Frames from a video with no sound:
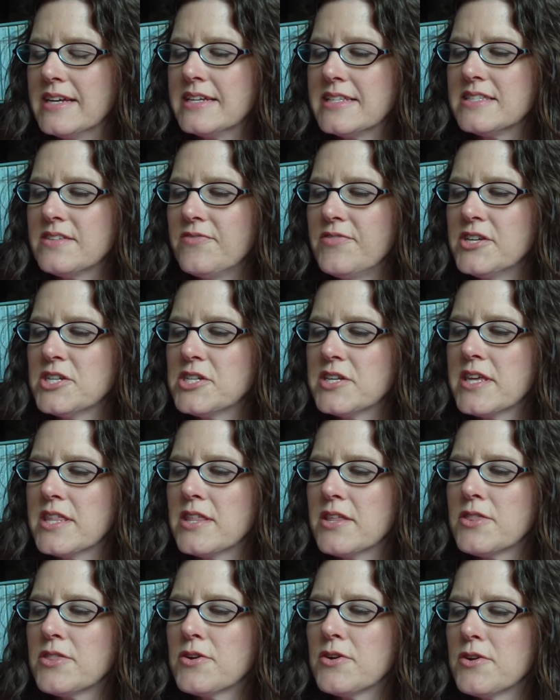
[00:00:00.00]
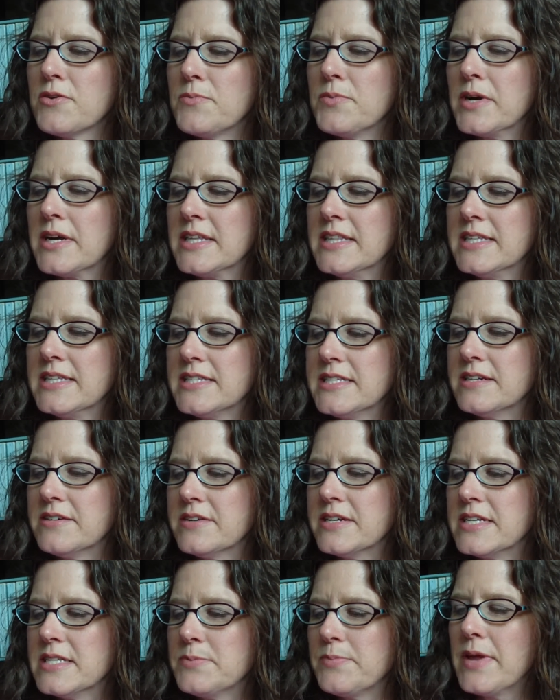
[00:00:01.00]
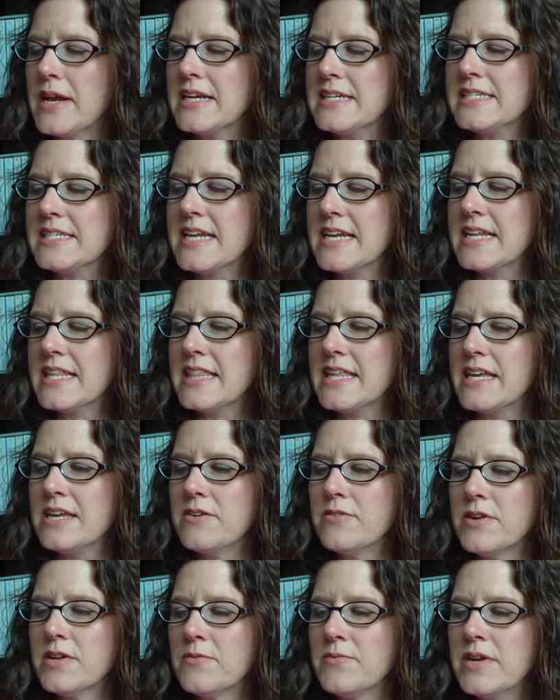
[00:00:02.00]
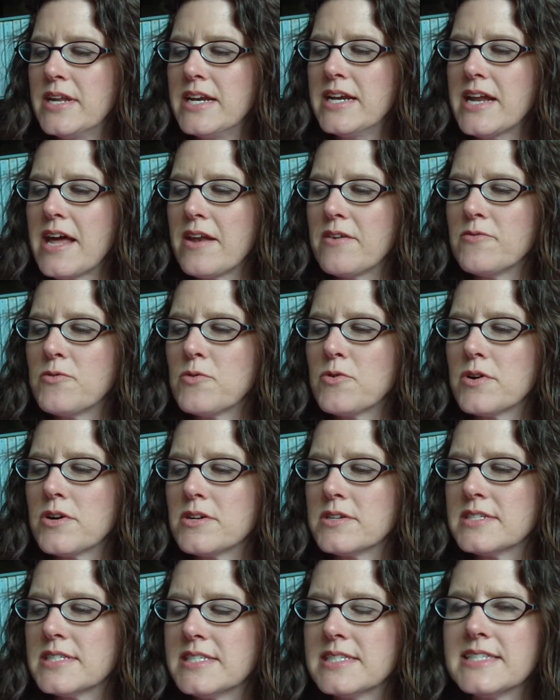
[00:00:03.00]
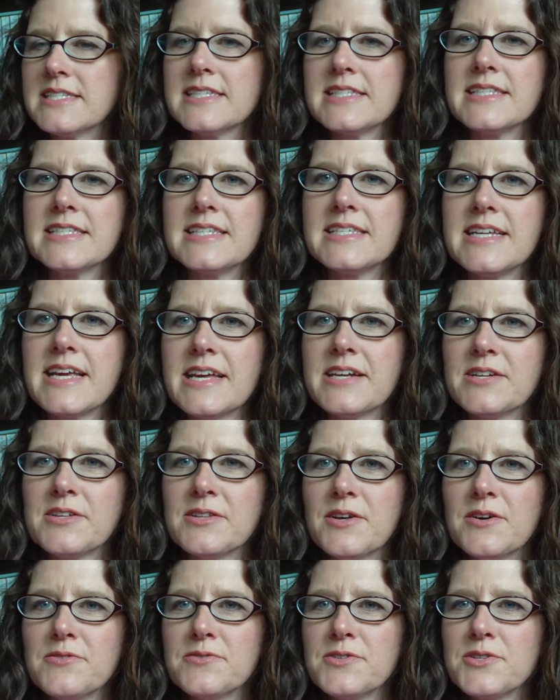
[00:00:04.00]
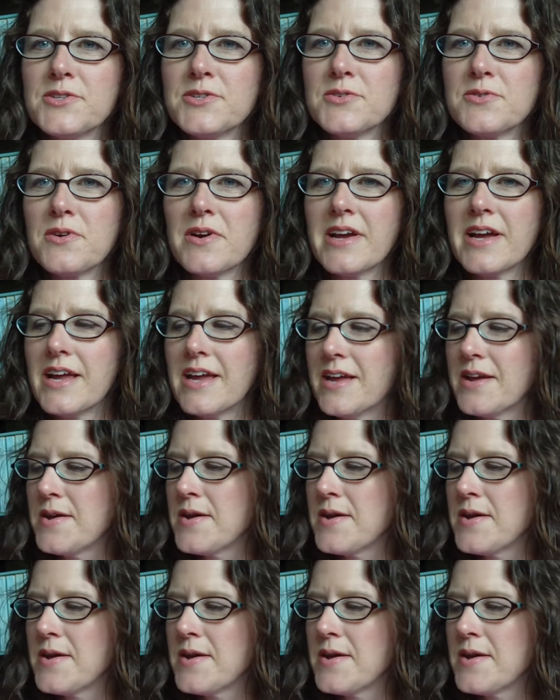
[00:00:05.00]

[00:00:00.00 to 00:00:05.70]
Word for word: It's officially the third book in the series, but I tend to think you can read it out of order since it's a standalone story.